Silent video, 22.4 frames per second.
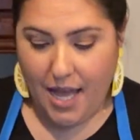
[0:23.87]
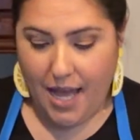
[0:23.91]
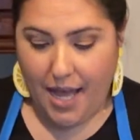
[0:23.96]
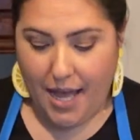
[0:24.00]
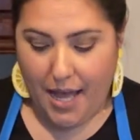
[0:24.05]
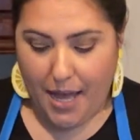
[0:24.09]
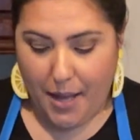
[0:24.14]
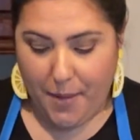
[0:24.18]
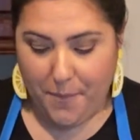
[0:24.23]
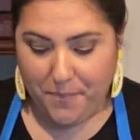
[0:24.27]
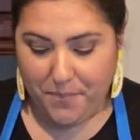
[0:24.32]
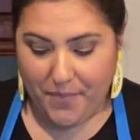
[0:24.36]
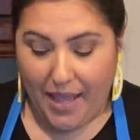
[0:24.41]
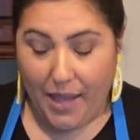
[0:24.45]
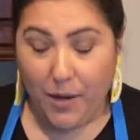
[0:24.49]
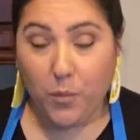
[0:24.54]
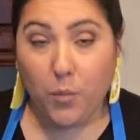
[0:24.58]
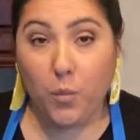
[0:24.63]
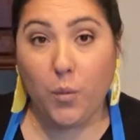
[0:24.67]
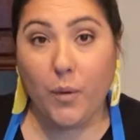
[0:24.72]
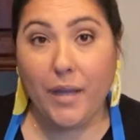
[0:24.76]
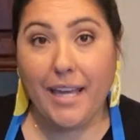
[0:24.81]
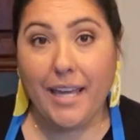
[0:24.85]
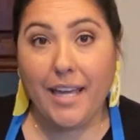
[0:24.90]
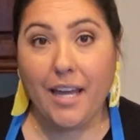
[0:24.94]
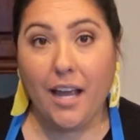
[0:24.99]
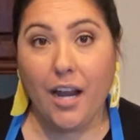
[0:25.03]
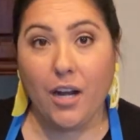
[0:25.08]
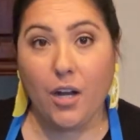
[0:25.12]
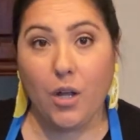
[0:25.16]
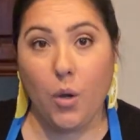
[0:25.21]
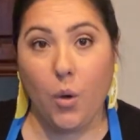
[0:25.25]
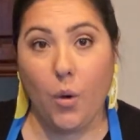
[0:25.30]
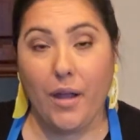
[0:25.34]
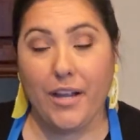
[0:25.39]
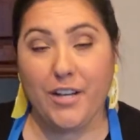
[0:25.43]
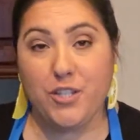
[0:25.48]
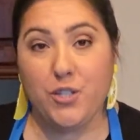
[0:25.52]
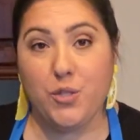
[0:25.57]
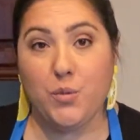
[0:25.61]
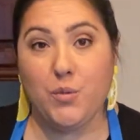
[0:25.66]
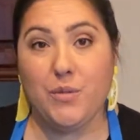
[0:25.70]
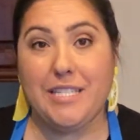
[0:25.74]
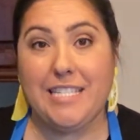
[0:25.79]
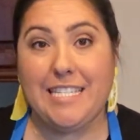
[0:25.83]
And we are going
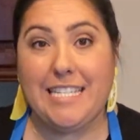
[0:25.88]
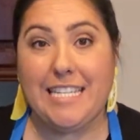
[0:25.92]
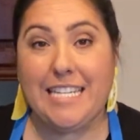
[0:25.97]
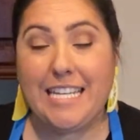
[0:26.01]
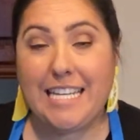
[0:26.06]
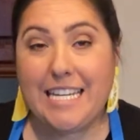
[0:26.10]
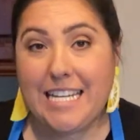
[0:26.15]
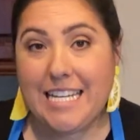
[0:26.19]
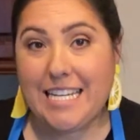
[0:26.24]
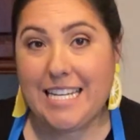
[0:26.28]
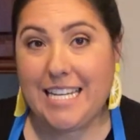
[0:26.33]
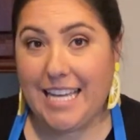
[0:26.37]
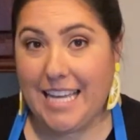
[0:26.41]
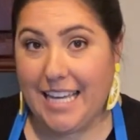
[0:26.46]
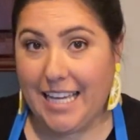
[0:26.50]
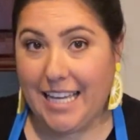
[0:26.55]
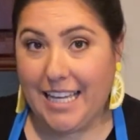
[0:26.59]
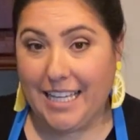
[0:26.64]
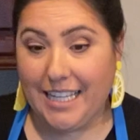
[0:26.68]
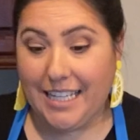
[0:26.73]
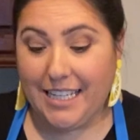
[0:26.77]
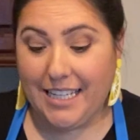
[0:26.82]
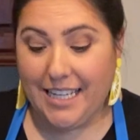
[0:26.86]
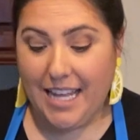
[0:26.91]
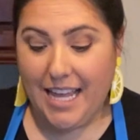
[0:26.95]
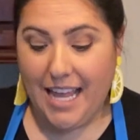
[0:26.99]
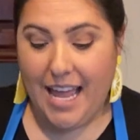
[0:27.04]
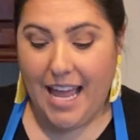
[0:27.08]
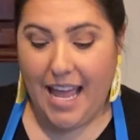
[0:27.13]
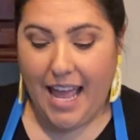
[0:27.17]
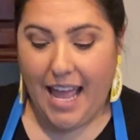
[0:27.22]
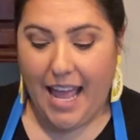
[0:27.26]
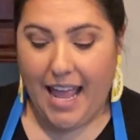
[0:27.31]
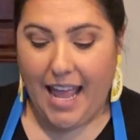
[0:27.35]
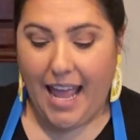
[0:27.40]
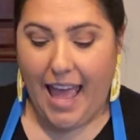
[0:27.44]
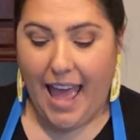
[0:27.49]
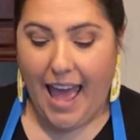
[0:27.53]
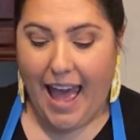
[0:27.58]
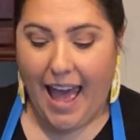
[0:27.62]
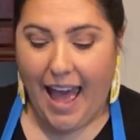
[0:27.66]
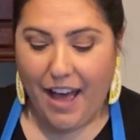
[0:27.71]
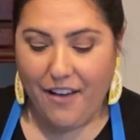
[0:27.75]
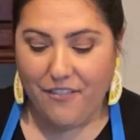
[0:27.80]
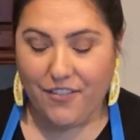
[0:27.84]
to knead in a
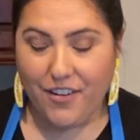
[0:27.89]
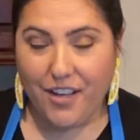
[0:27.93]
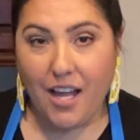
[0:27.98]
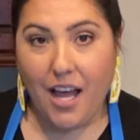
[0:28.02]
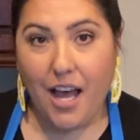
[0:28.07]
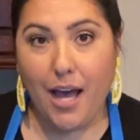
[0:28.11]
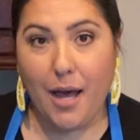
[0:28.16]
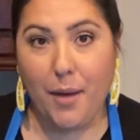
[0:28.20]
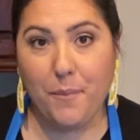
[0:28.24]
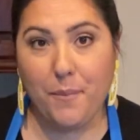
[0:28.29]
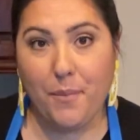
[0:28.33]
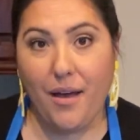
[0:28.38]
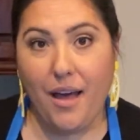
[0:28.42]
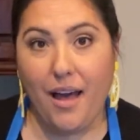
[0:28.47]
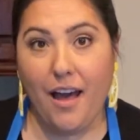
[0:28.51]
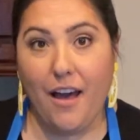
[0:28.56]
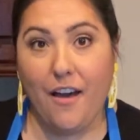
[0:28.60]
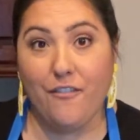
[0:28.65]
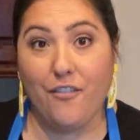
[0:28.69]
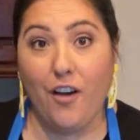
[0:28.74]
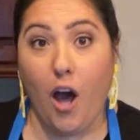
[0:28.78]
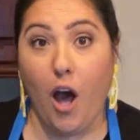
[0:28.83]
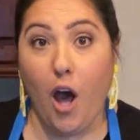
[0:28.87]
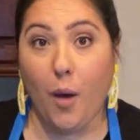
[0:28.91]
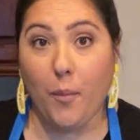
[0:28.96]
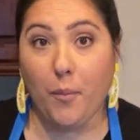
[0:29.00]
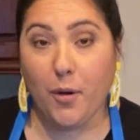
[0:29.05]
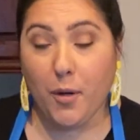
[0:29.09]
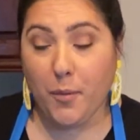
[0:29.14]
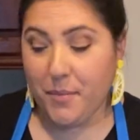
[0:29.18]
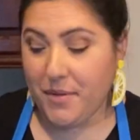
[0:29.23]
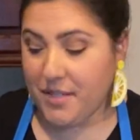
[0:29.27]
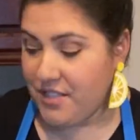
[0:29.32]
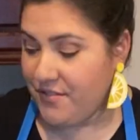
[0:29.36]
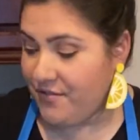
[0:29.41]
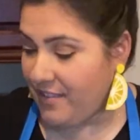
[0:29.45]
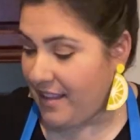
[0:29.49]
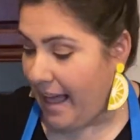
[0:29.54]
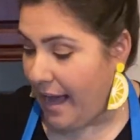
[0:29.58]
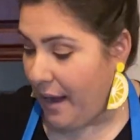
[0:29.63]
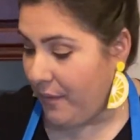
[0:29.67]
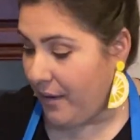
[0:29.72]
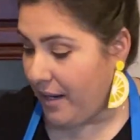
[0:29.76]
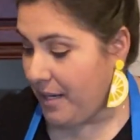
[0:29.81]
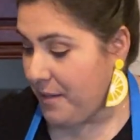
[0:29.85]
half a cup of all-purpose
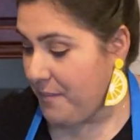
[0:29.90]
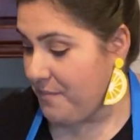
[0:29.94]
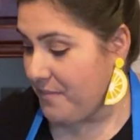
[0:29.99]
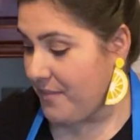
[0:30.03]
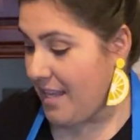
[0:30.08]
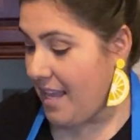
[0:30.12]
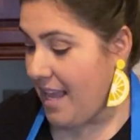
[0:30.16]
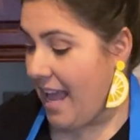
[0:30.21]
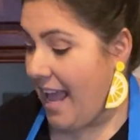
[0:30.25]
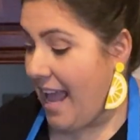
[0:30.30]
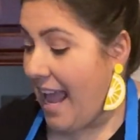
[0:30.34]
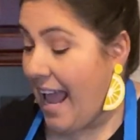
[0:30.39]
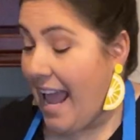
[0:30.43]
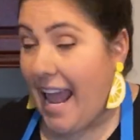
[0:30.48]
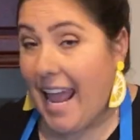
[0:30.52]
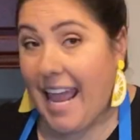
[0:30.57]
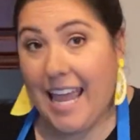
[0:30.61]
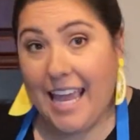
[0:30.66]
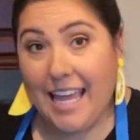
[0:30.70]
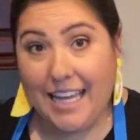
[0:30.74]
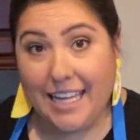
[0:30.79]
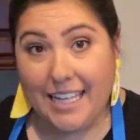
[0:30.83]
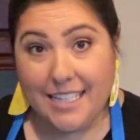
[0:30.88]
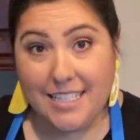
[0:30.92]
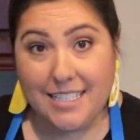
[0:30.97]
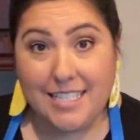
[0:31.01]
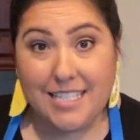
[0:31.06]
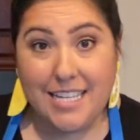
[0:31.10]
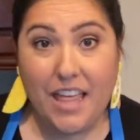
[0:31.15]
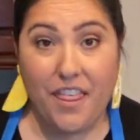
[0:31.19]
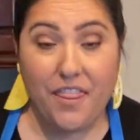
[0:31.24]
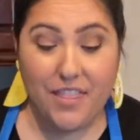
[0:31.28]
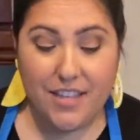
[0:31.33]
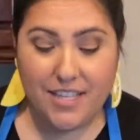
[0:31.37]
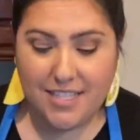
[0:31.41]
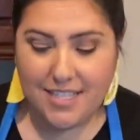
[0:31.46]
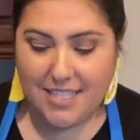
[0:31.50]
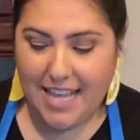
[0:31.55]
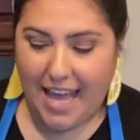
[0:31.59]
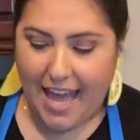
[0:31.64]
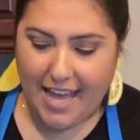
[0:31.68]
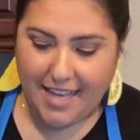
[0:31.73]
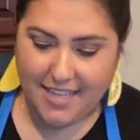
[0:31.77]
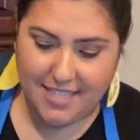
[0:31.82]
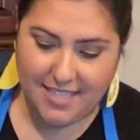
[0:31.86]
flour and the
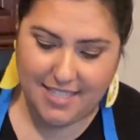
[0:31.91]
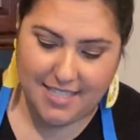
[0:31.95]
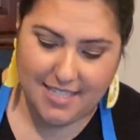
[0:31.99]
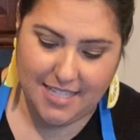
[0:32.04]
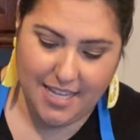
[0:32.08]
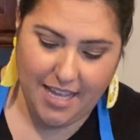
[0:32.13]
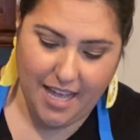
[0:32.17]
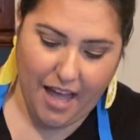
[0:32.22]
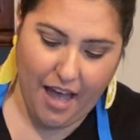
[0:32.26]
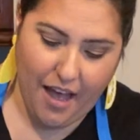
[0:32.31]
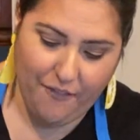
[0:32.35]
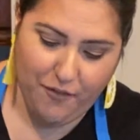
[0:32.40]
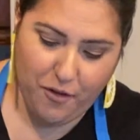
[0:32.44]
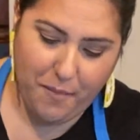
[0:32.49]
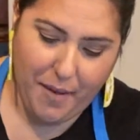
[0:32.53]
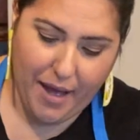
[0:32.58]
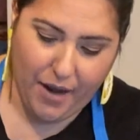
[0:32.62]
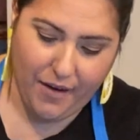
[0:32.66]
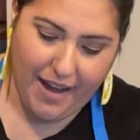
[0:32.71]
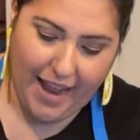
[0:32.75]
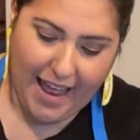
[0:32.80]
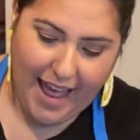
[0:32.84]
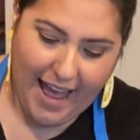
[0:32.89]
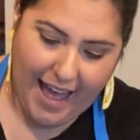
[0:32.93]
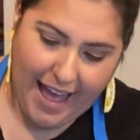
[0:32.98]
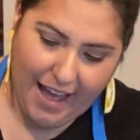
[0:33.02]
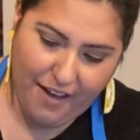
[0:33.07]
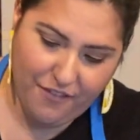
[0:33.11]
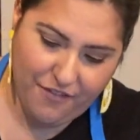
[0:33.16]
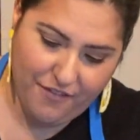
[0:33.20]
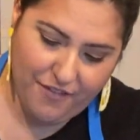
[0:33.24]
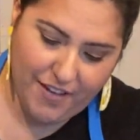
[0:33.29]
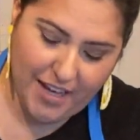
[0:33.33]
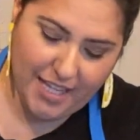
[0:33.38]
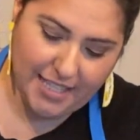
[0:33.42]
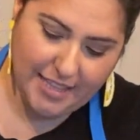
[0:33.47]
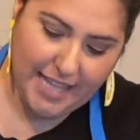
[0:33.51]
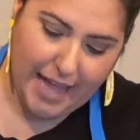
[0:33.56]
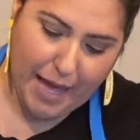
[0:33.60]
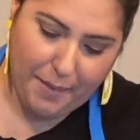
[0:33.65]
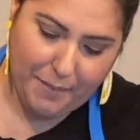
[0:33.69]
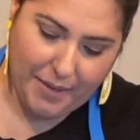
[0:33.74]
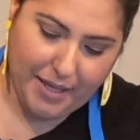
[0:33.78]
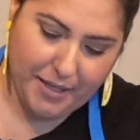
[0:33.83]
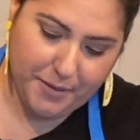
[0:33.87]
zest of about half a
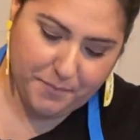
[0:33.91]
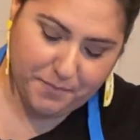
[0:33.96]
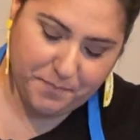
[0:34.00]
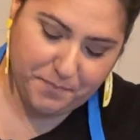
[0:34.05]
lemon.